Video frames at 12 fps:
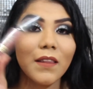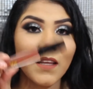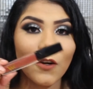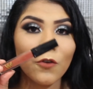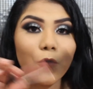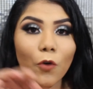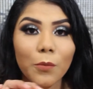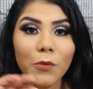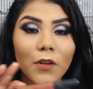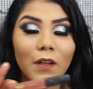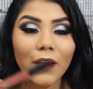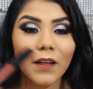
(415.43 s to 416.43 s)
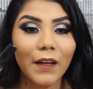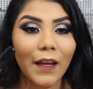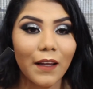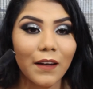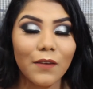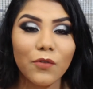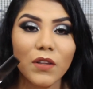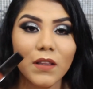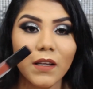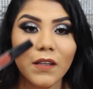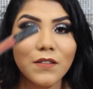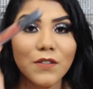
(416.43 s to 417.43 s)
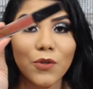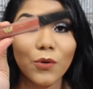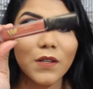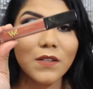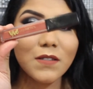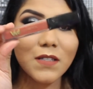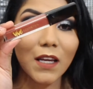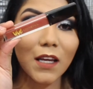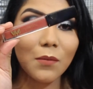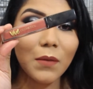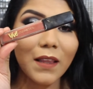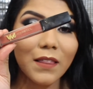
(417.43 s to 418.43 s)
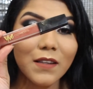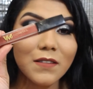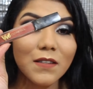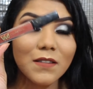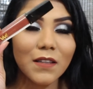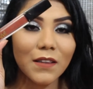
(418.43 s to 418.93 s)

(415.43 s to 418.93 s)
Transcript: their formula and everything is still the same and this is